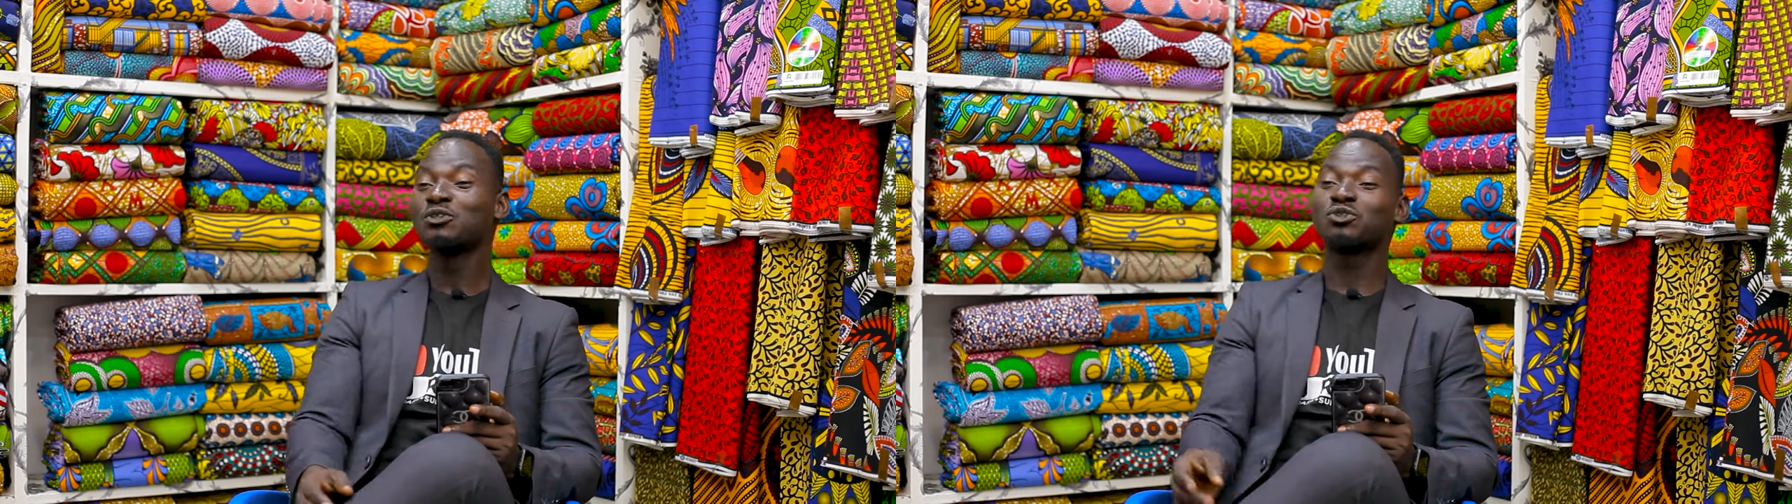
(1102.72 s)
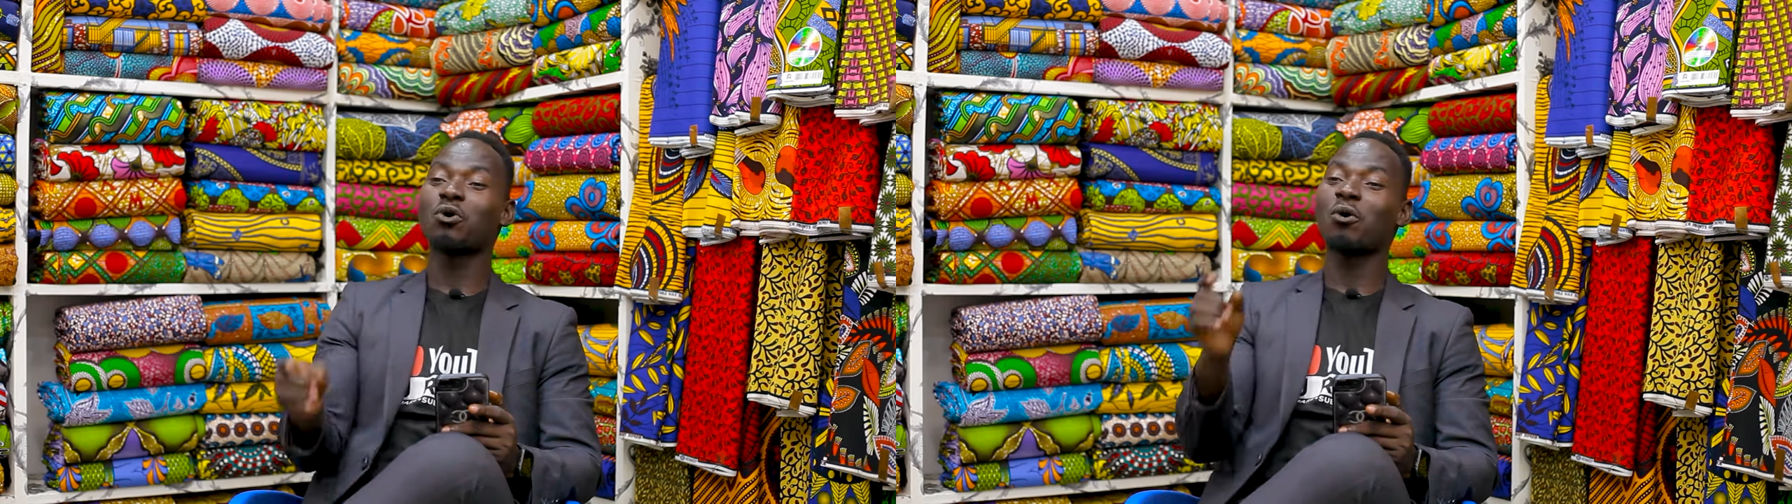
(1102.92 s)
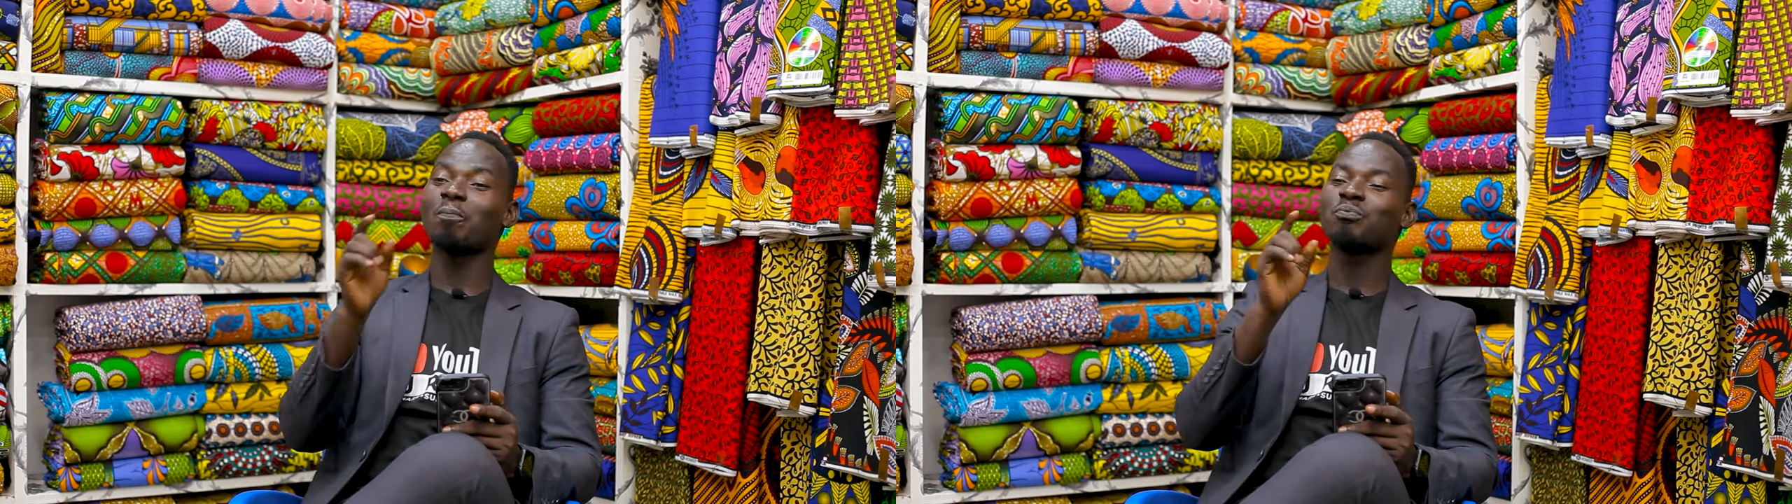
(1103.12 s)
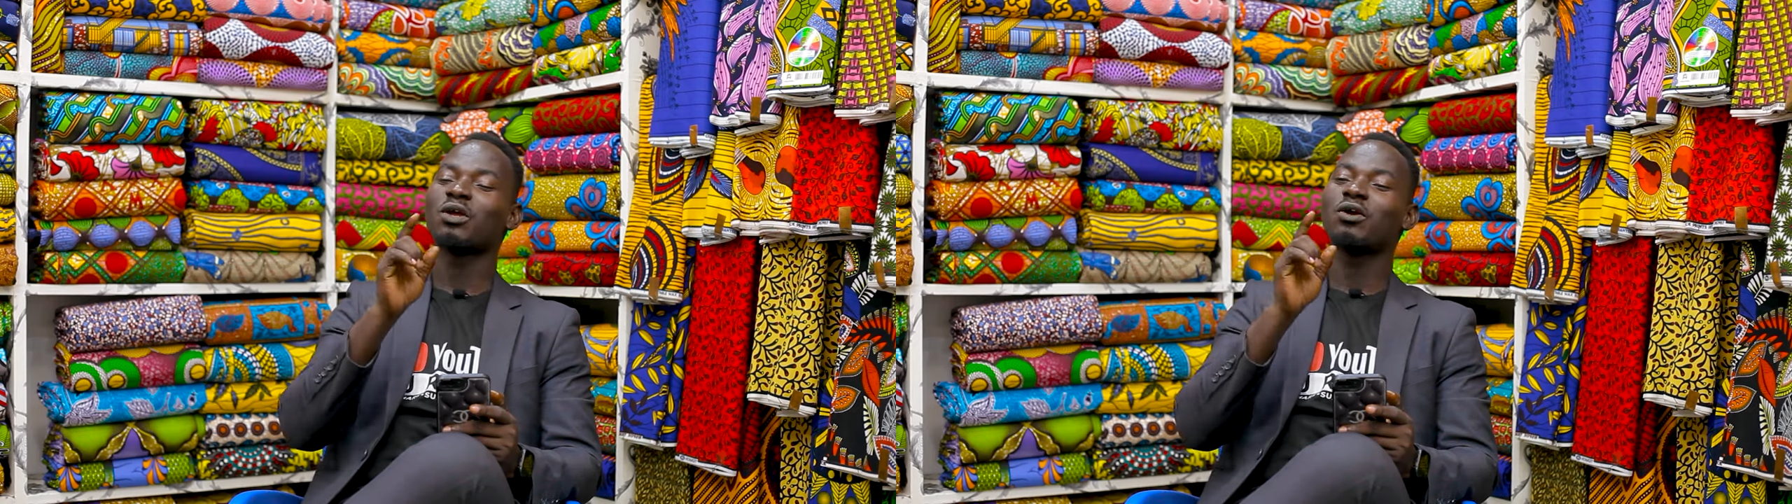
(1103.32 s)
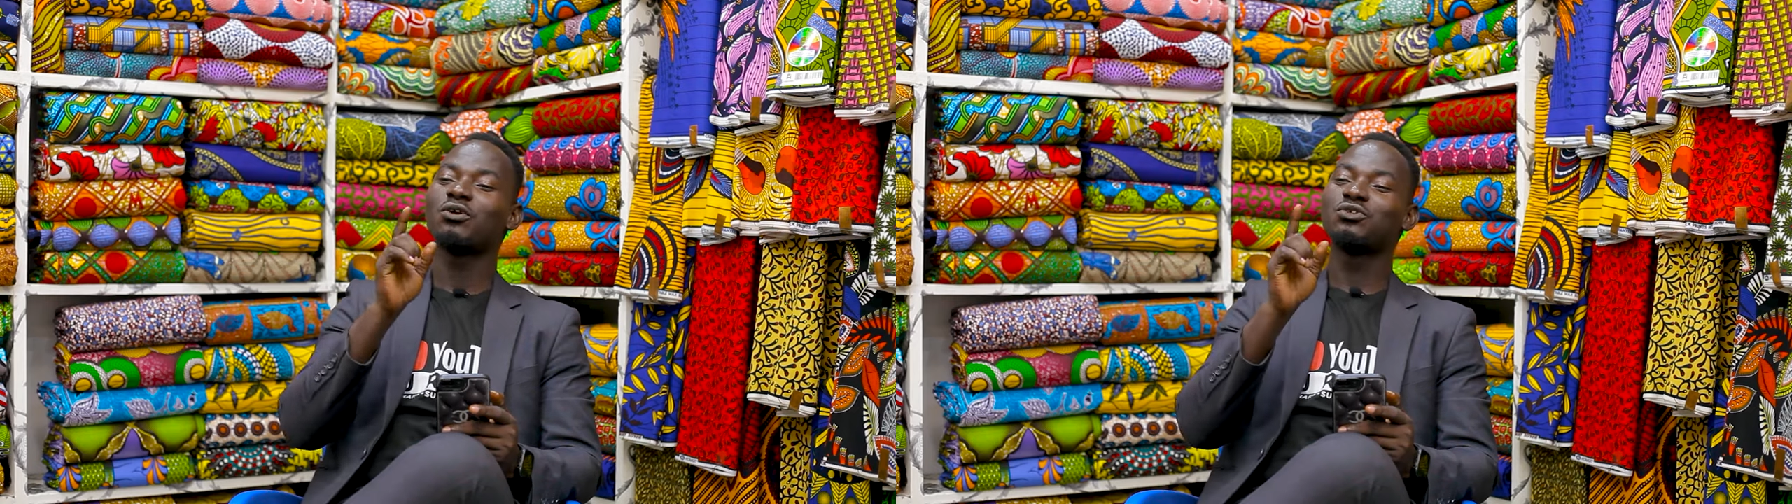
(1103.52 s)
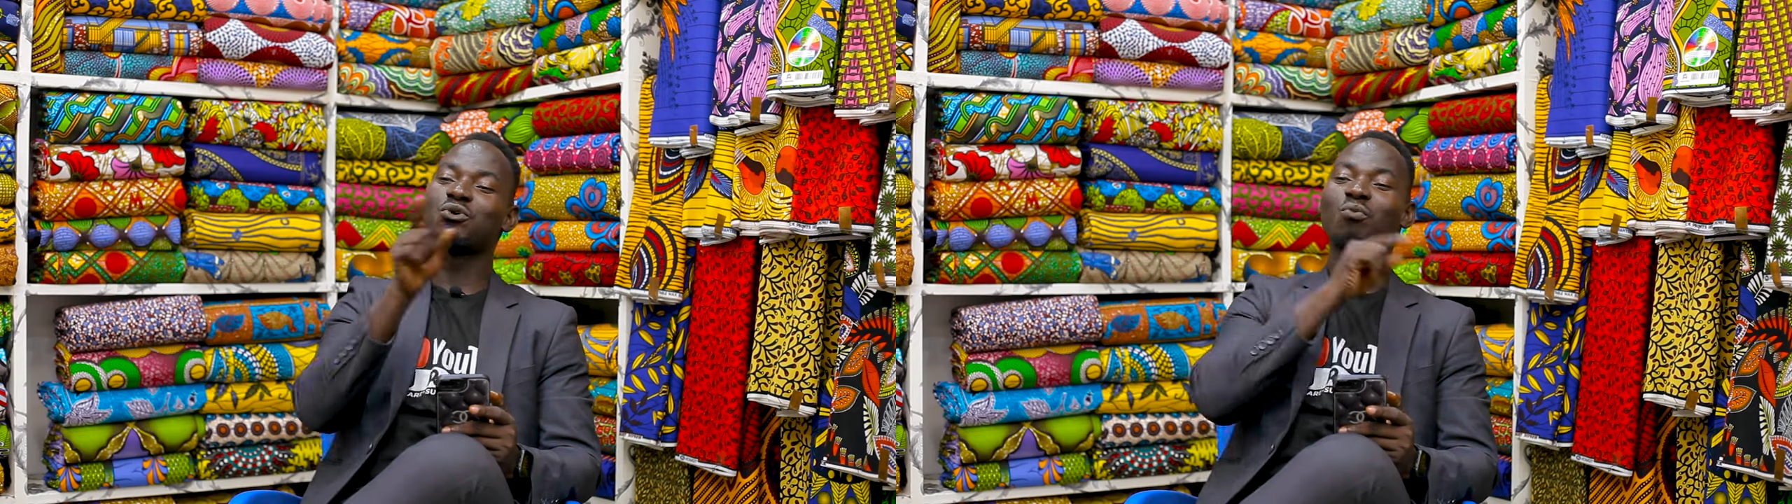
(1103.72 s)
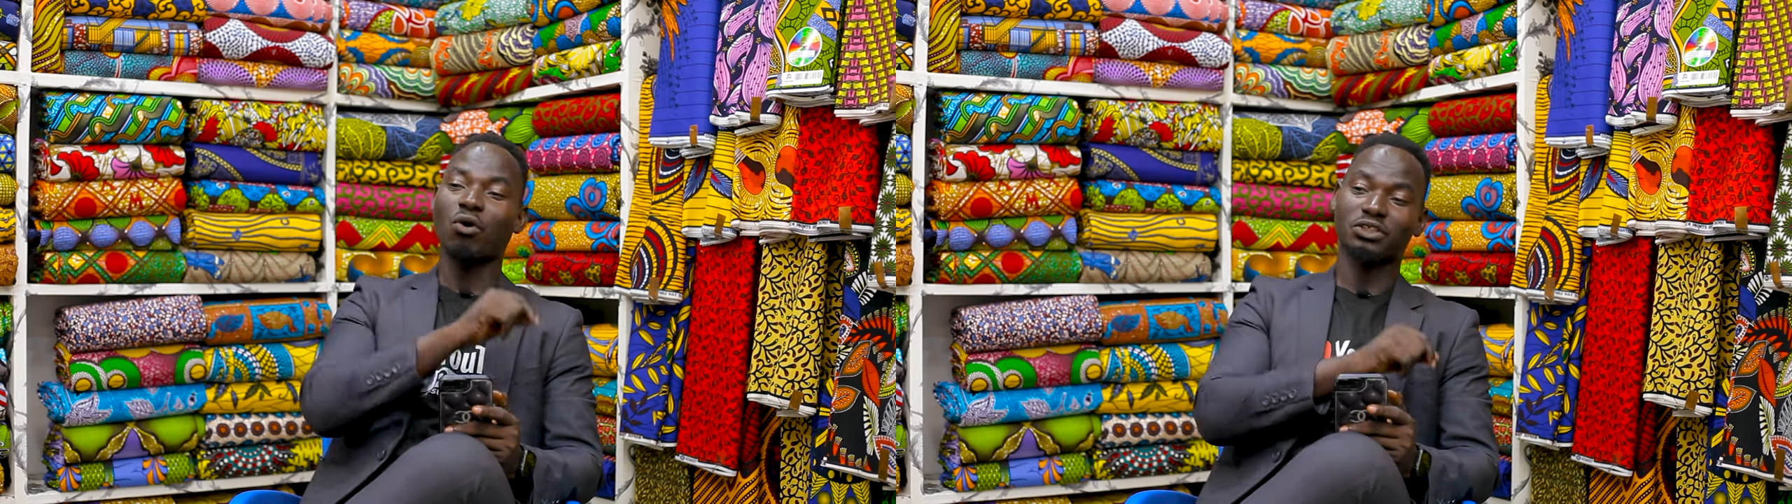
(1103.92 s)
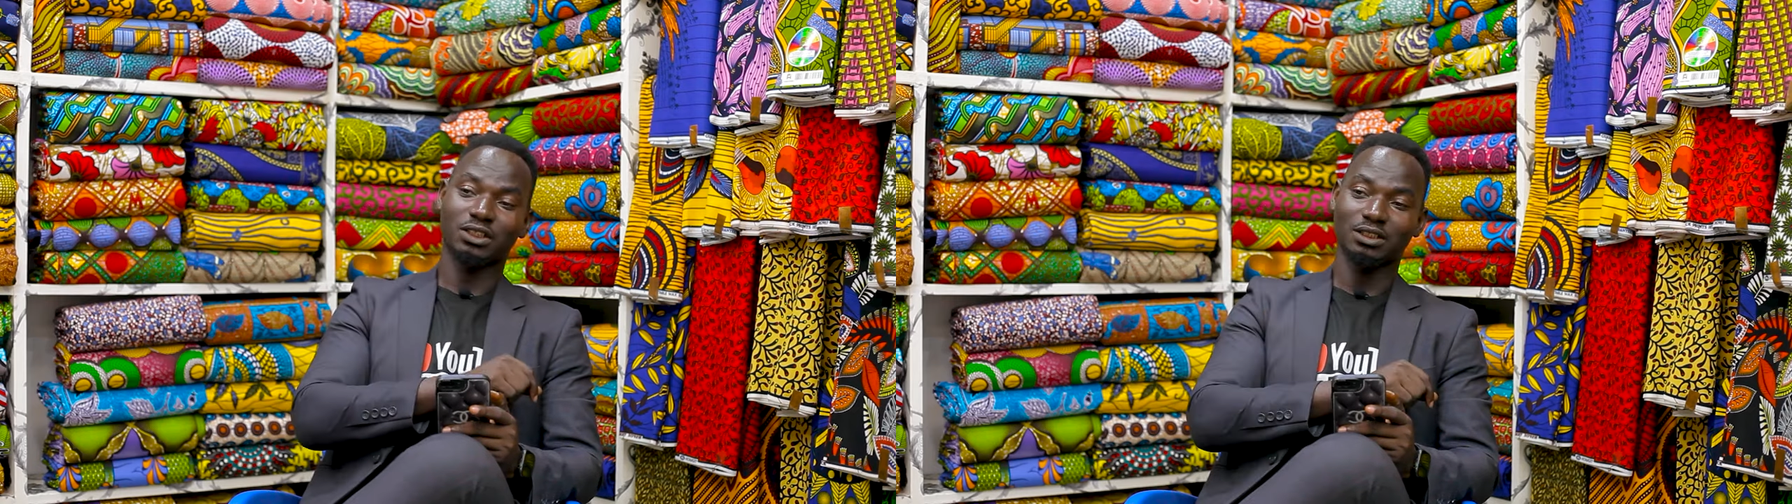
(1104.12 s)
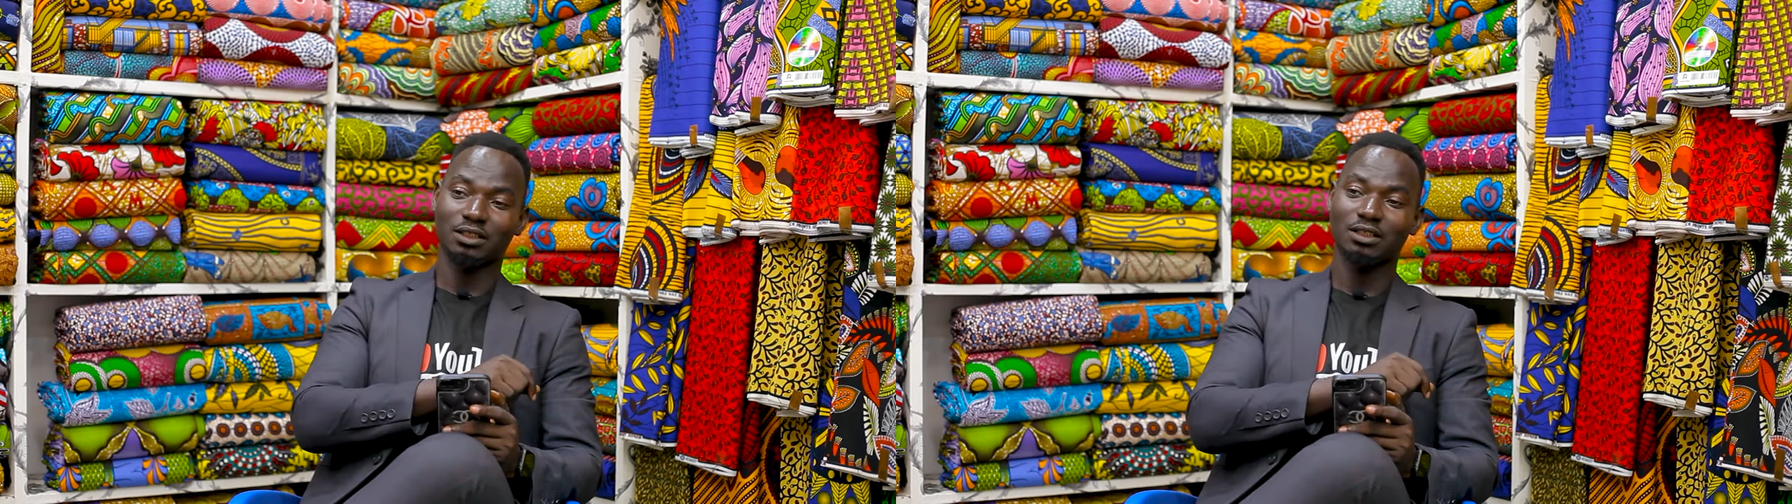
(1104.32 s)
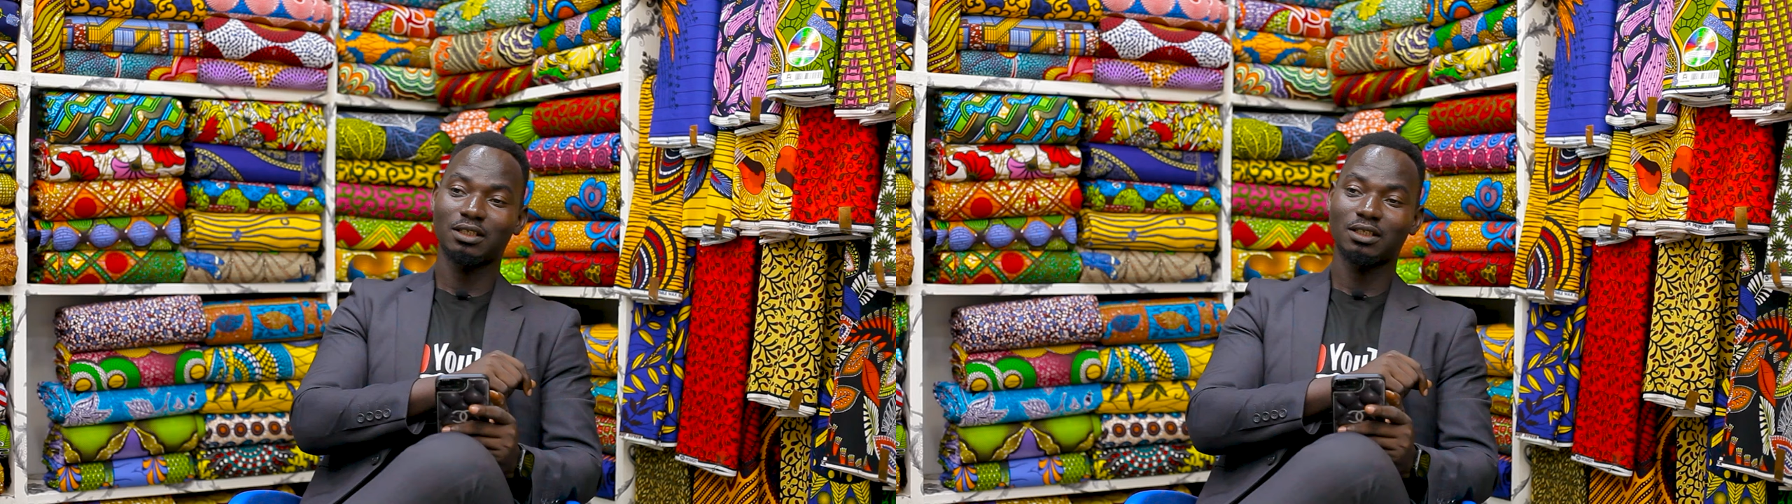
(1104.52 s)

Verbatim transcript: So, you watching